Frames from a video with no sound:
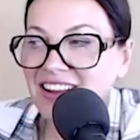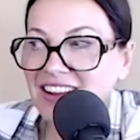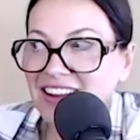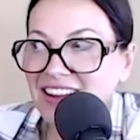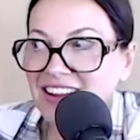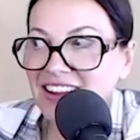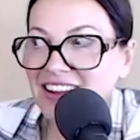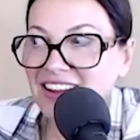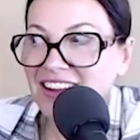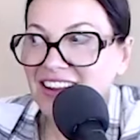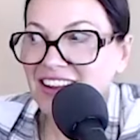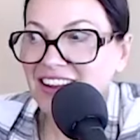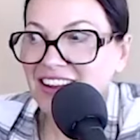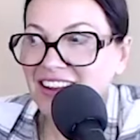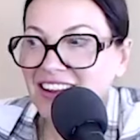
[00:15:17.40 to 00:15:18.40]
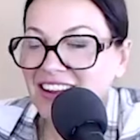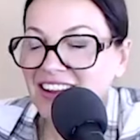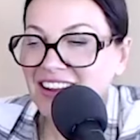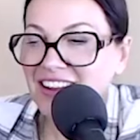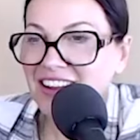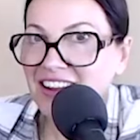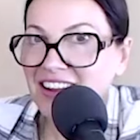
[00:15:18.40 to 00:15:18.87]

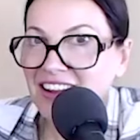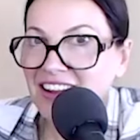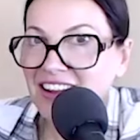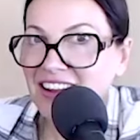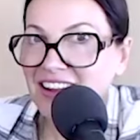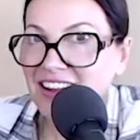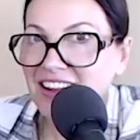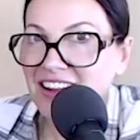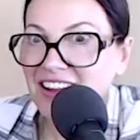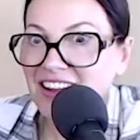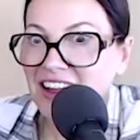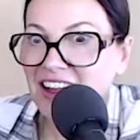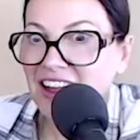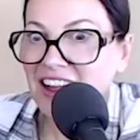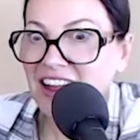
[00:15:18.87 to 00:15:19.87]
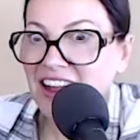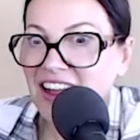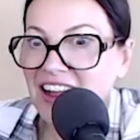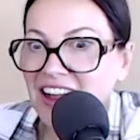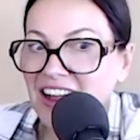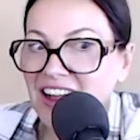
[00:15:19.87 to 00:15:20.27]
[no speech]